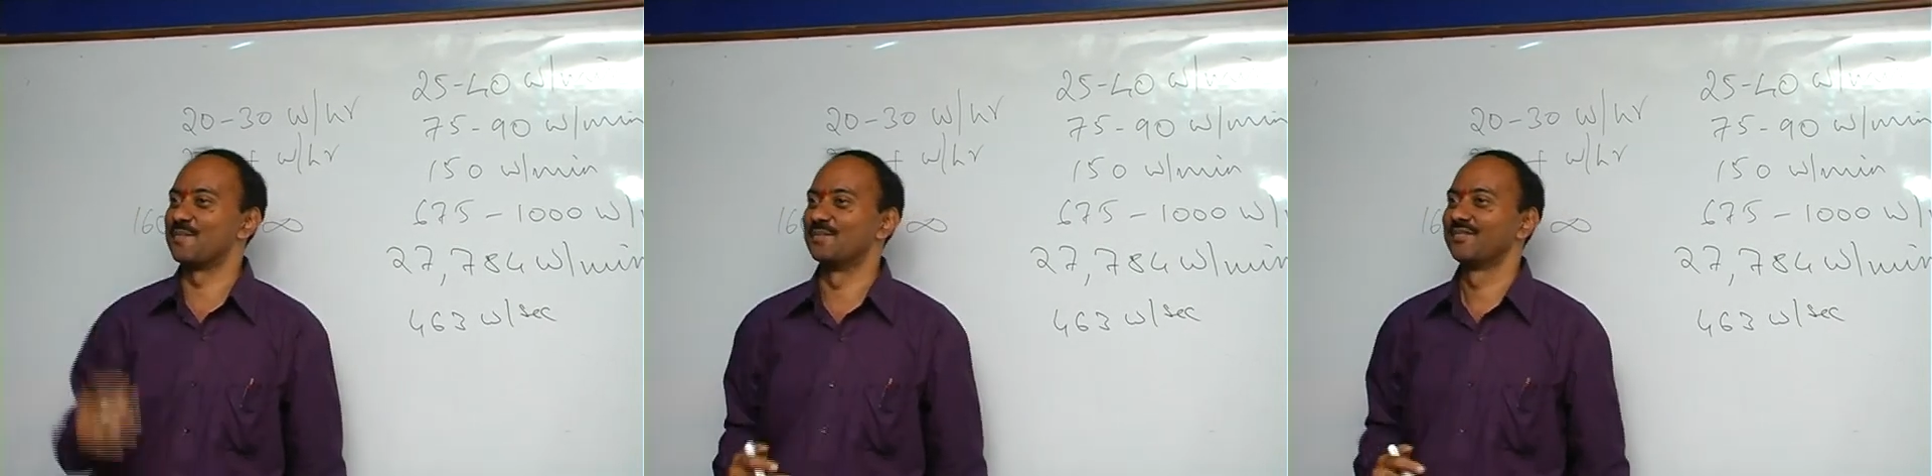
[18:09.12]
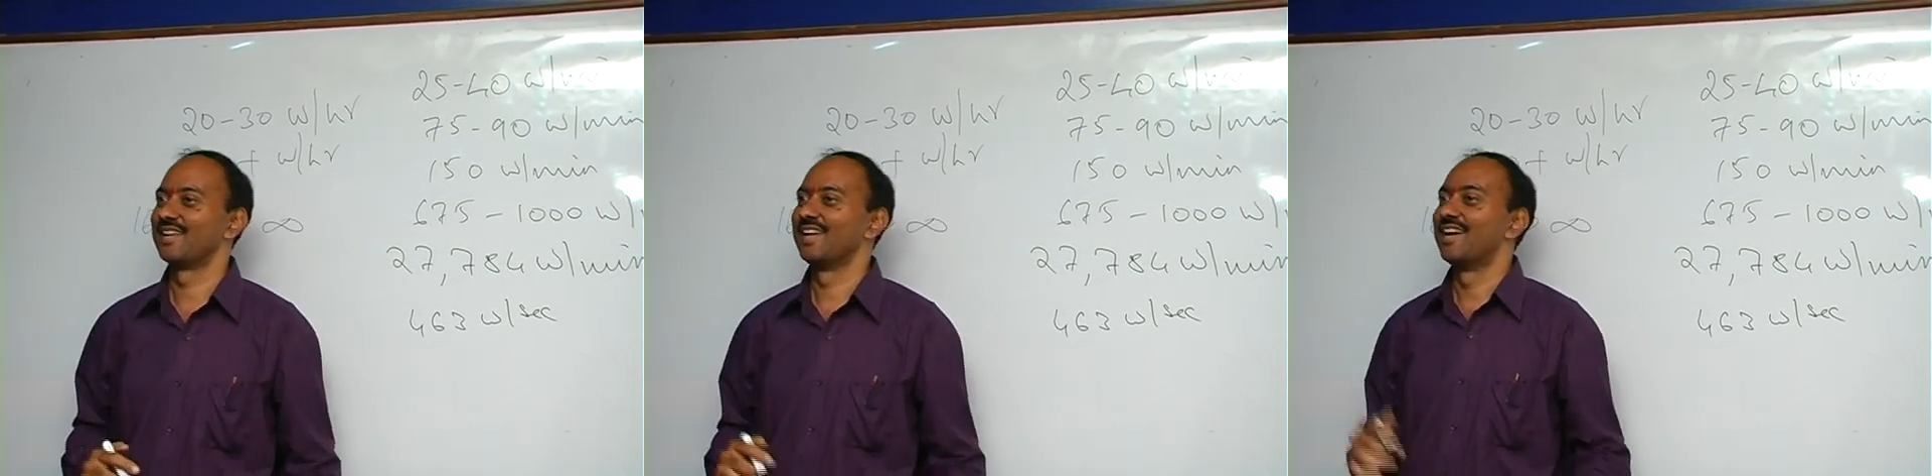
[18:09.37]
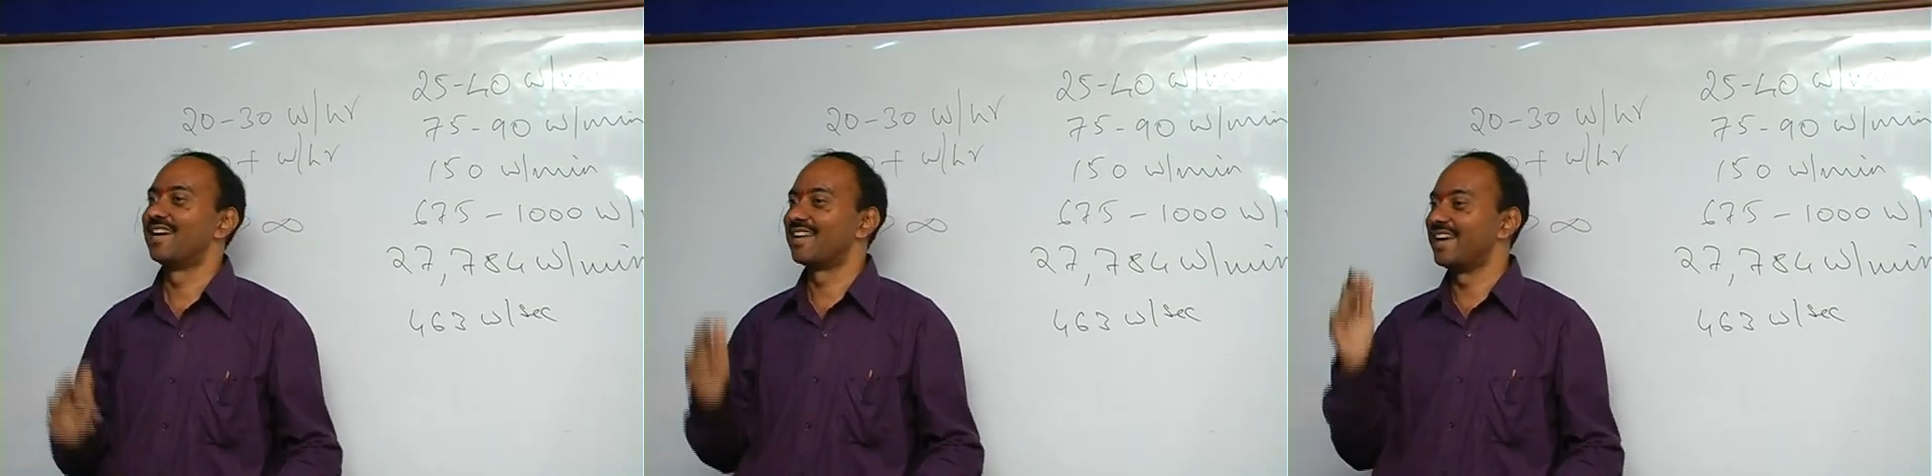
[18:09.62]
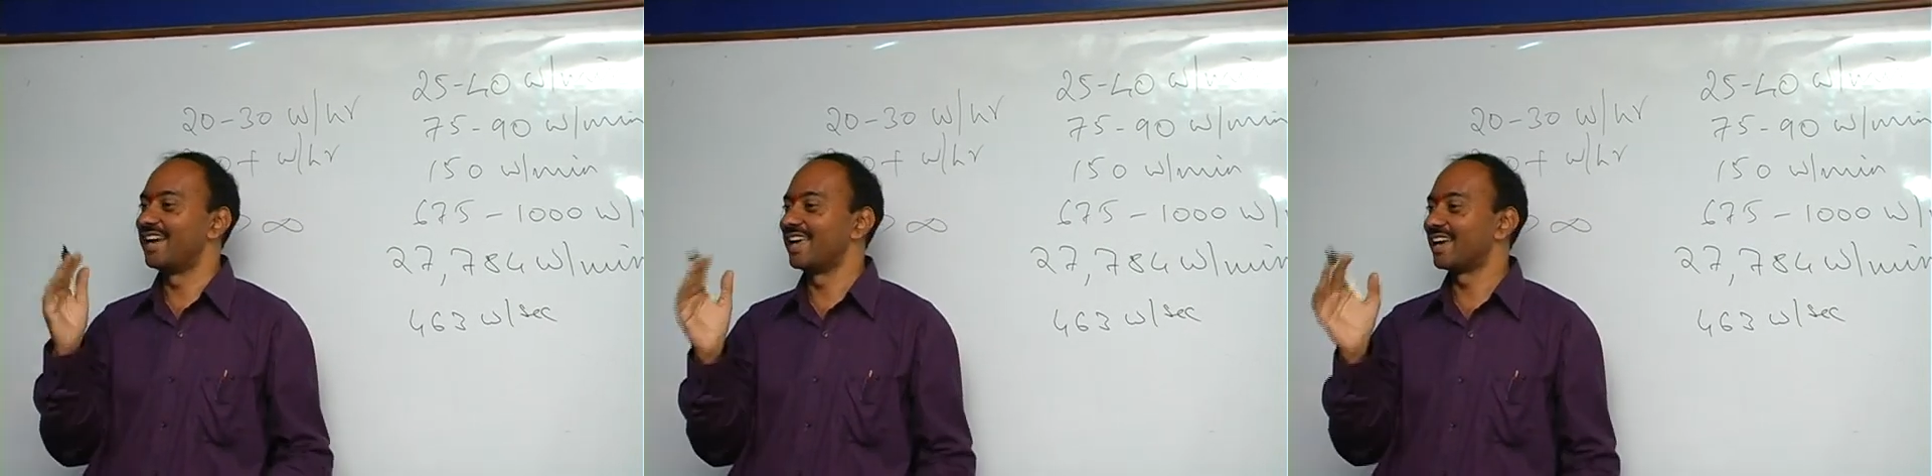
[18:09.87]
time.
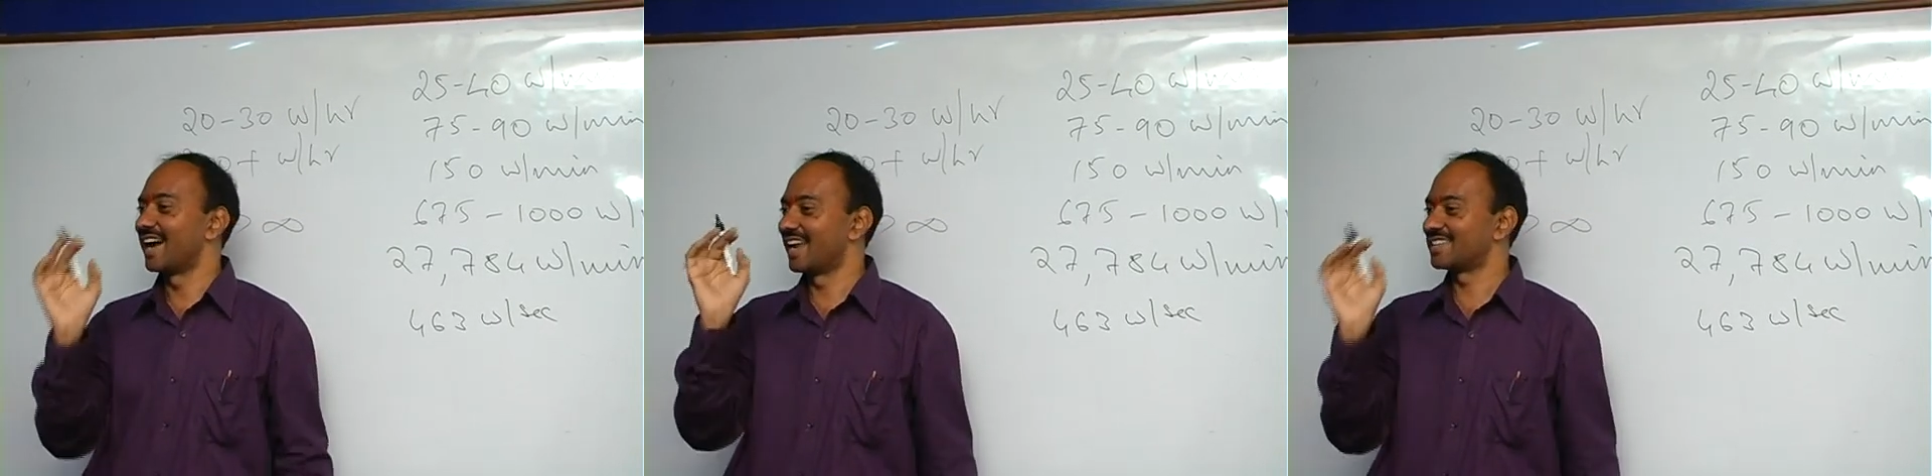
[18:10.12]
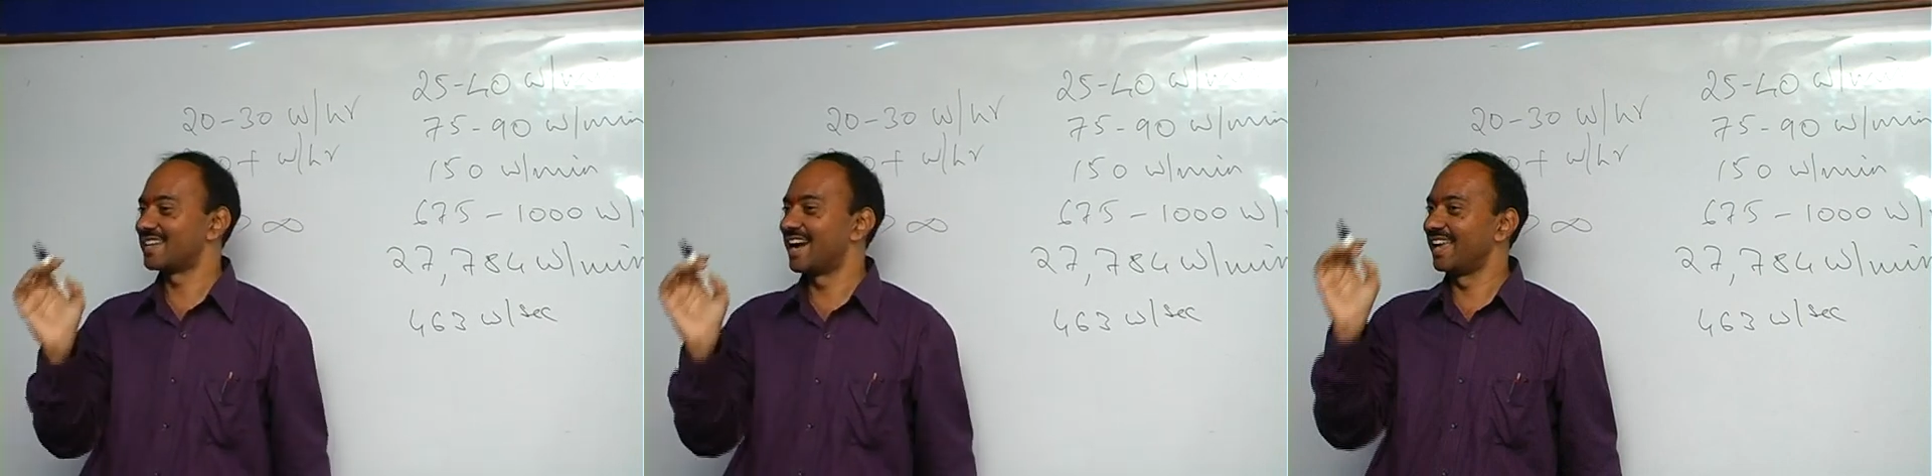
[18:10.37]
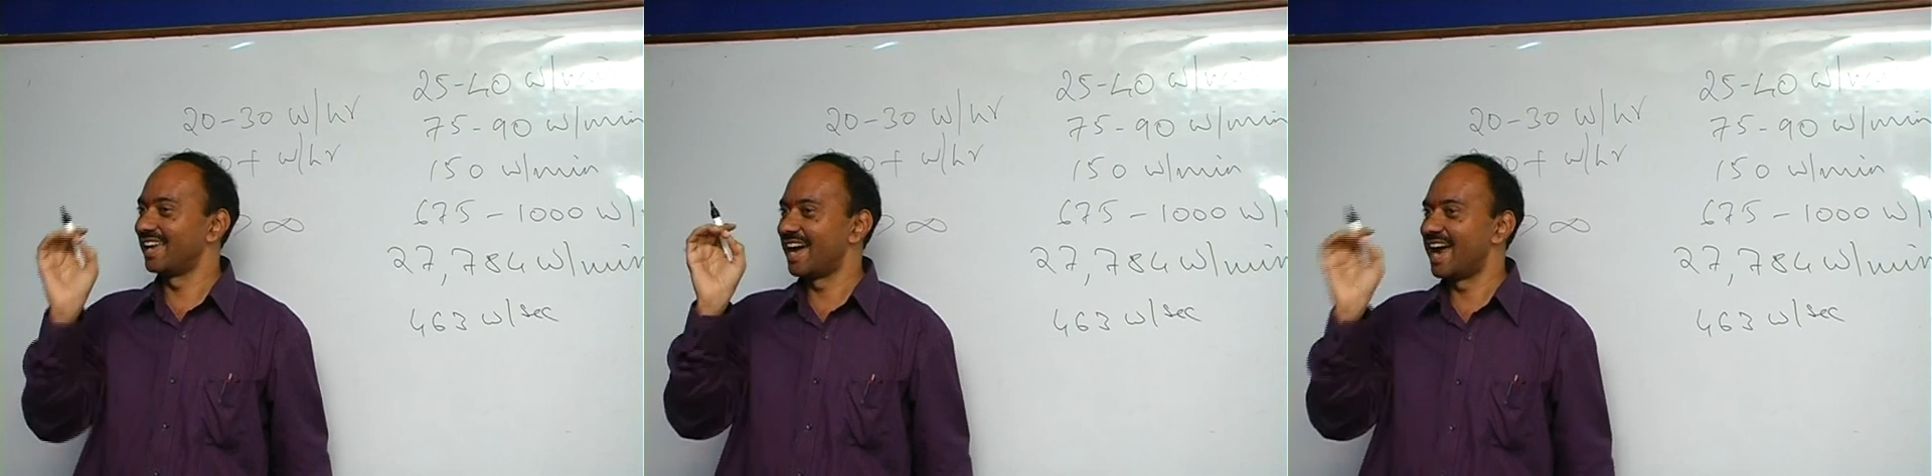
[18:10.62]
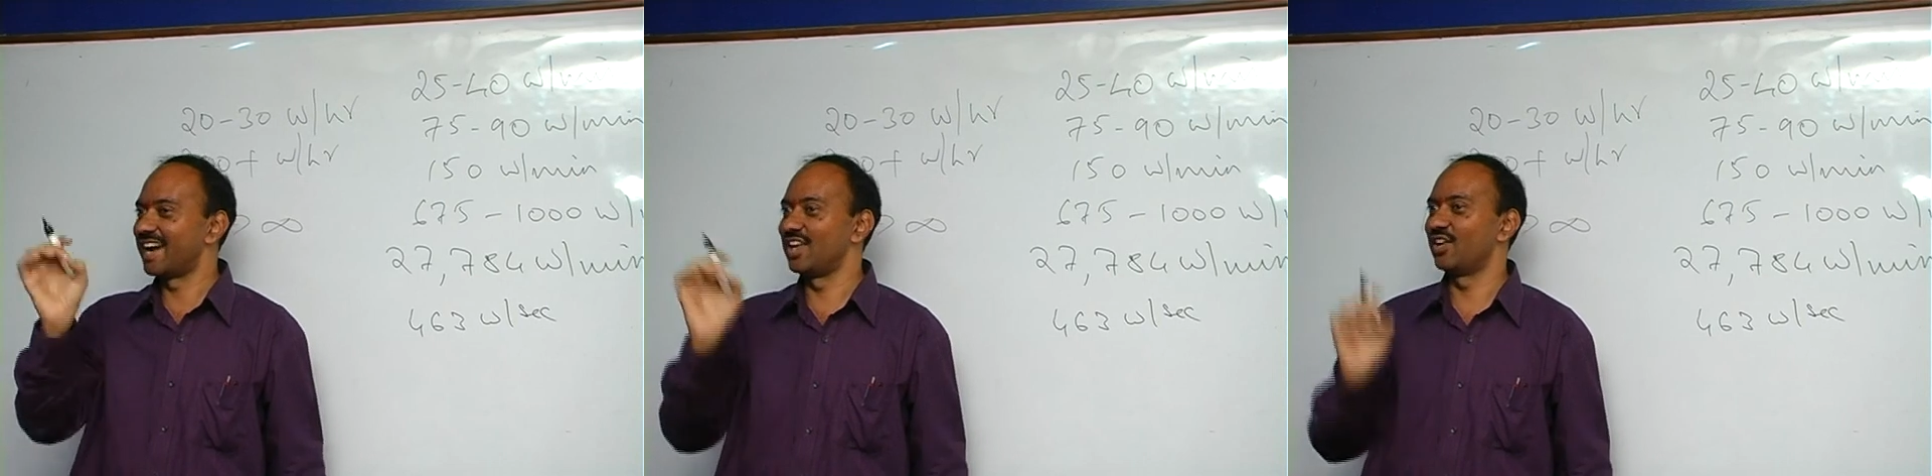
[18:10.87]
Reading, understanding
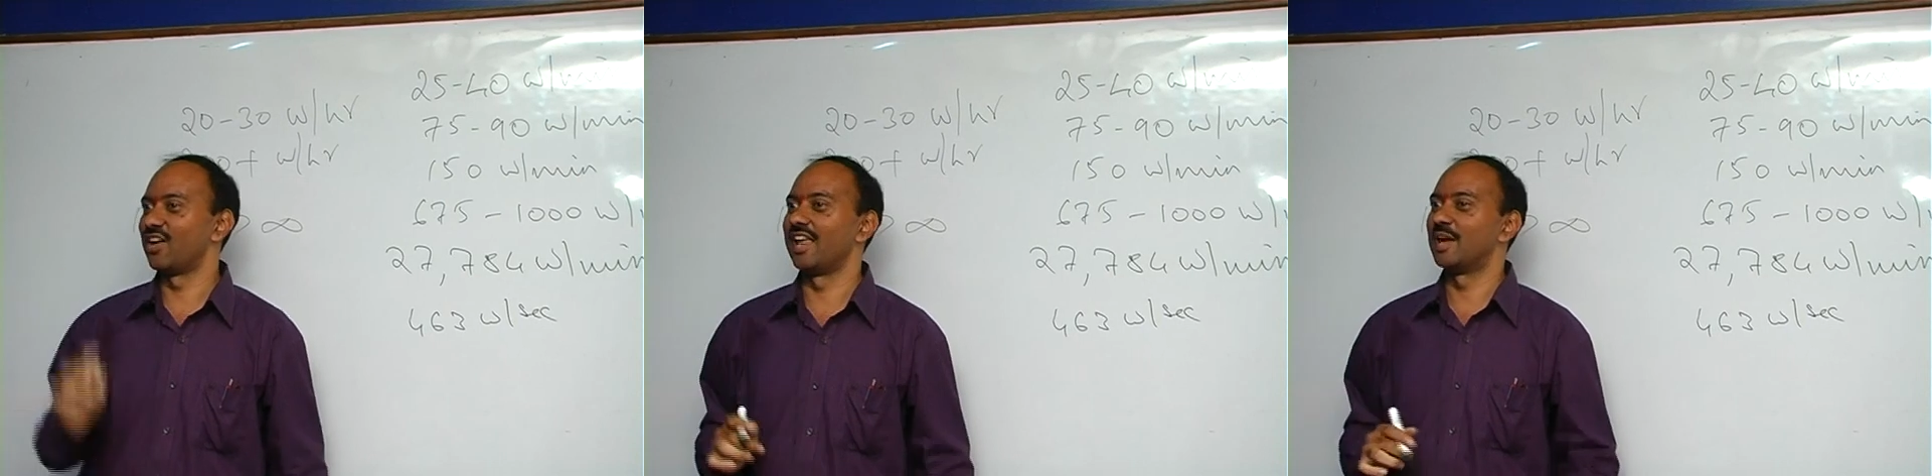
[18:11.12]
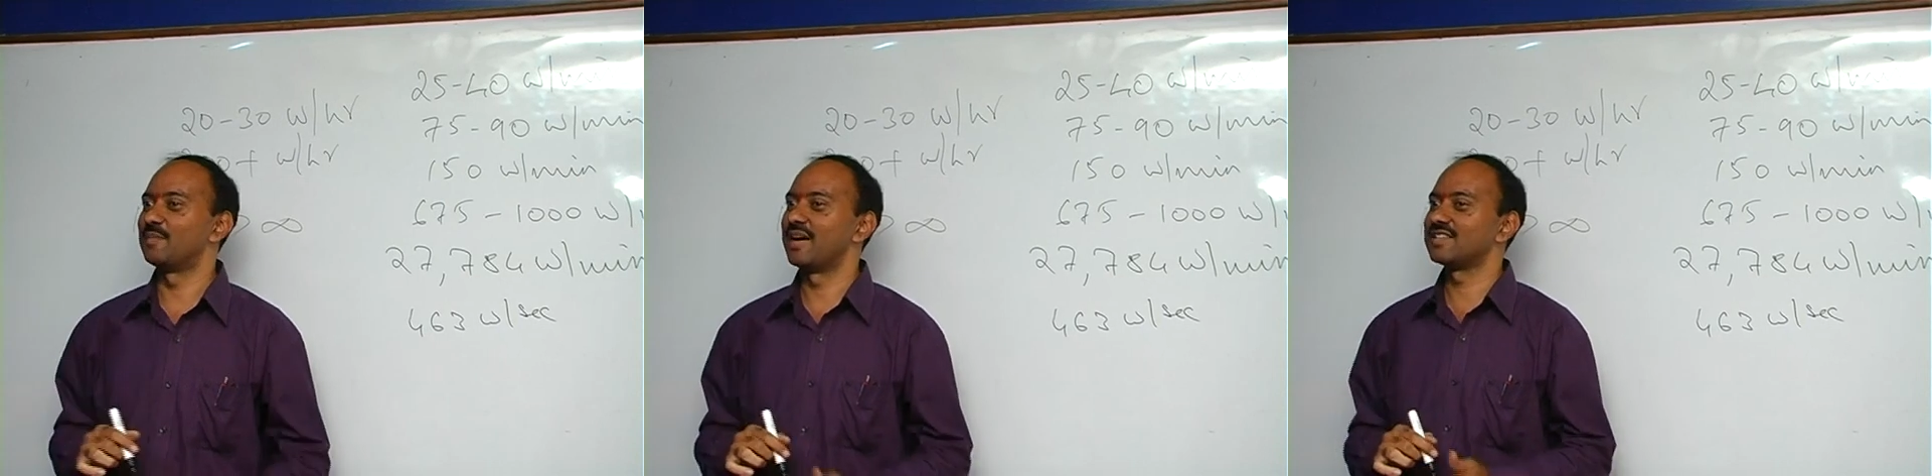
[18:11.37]
and recalling.